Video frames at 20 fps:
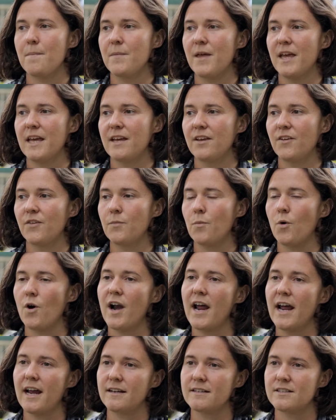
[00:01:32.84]
is more
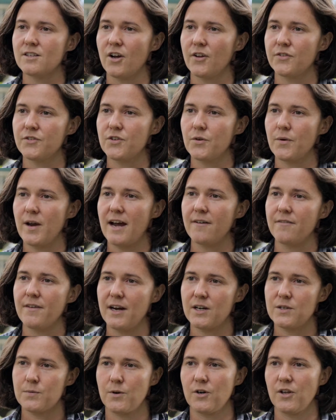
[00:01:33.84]
hands-on. So we have the
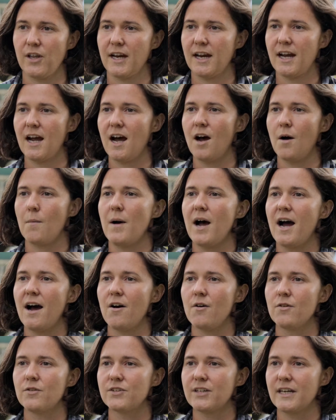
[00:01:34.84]
expert like come
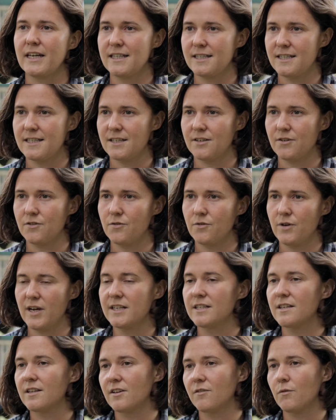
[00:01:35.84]
out into
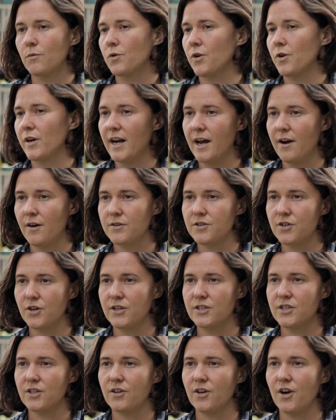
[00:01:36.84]
the greenhouse or
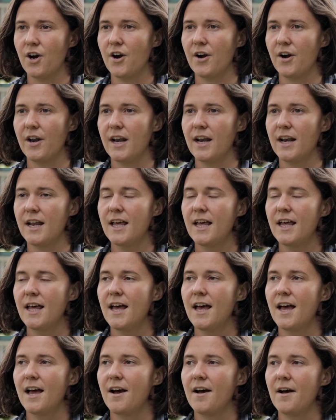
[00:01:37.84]
into the garden
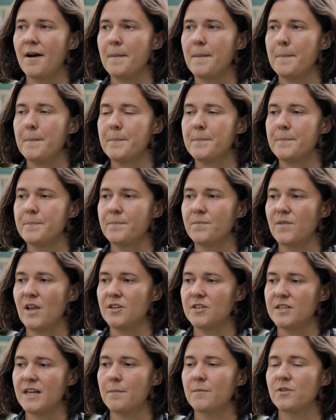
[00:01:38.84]
and
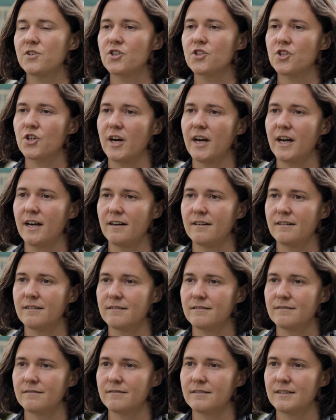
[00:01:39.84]
demonstrate,
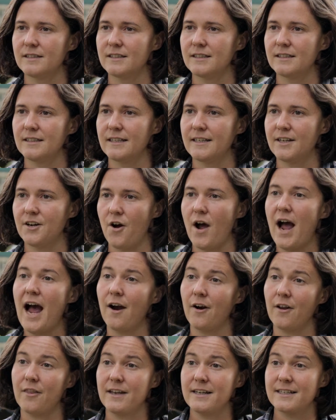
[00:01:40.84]

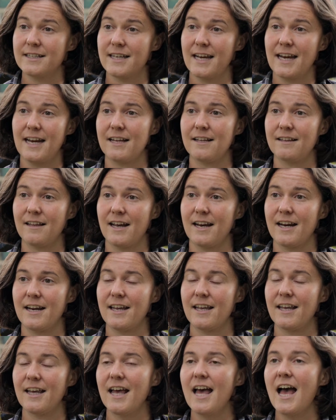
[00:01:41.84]
how to then take
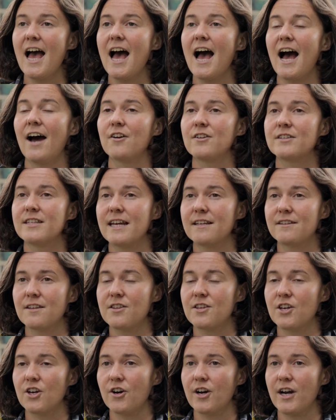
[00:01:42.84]
the
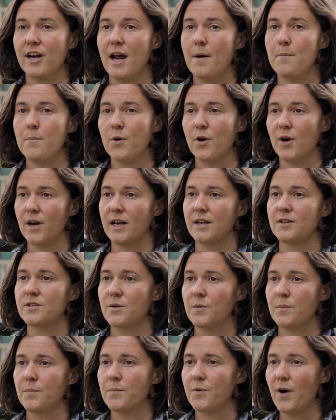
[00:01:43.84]
theory and put it
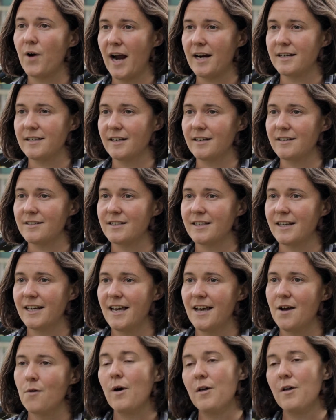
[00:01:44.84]
into practice.
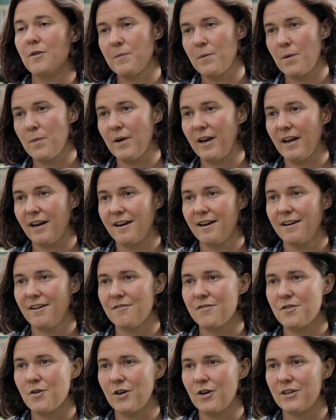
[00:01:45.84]
Weather permitting,
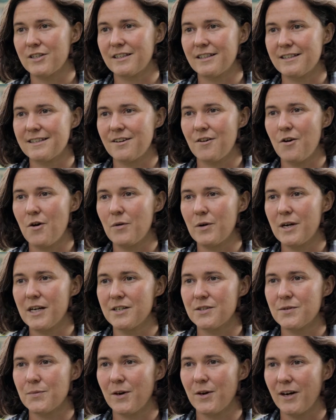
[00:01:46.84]
of course. It doesn't
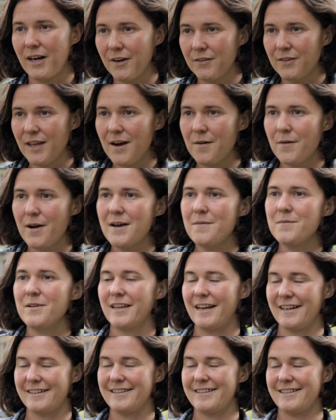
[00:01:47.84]
always work out that way,
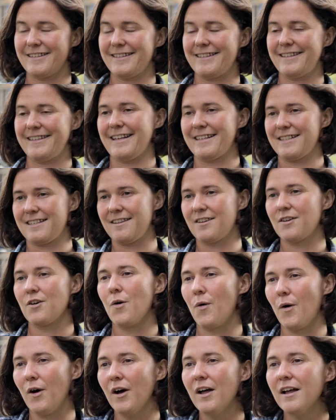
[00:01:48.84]
but that's the
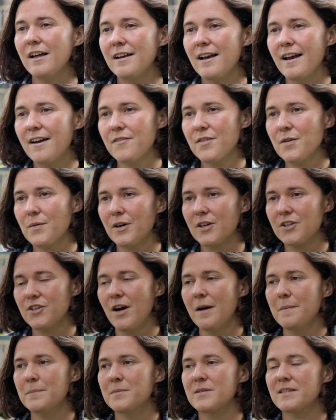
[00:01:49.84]
goal of the
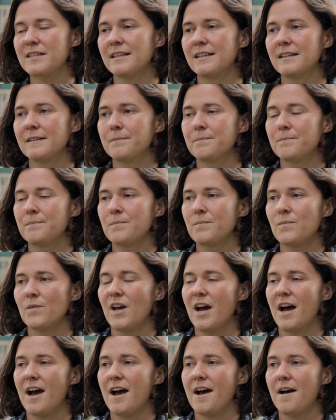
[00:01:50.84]
workshops.
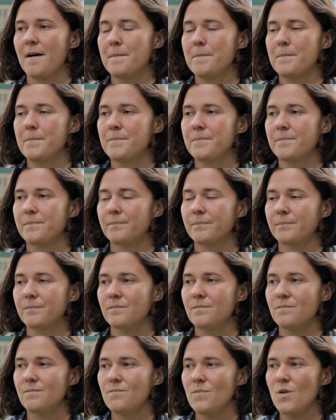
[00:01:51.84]

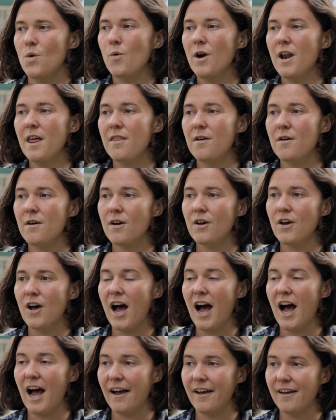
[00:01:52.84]
One of the
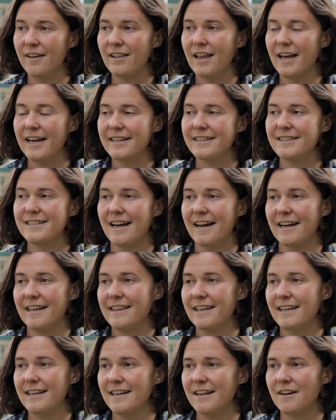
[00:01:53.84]
highlights, I
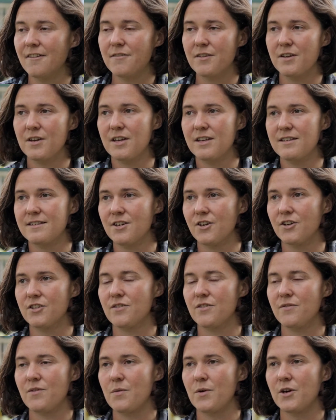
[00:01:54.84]
think, of the series
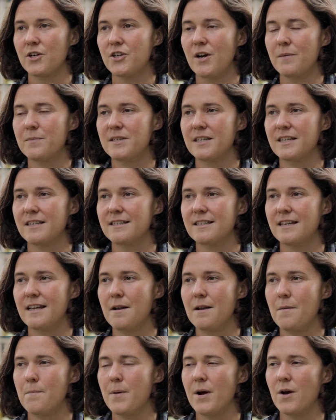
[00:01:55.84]
of the workshops is
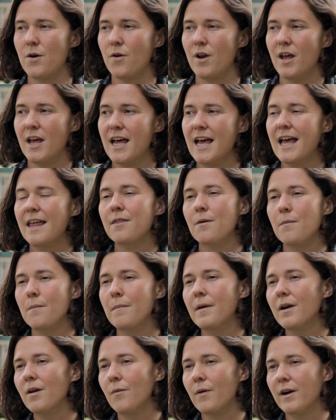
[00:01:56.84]
in about the
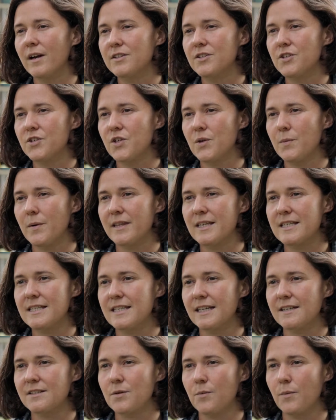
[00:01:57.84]
middle one. It's usually about the
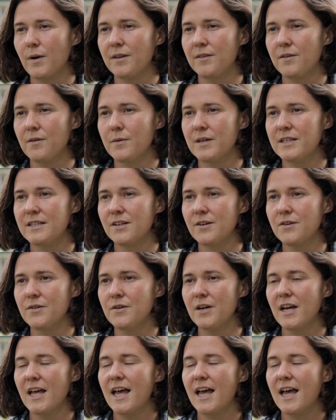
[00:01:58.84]
6th one that we do.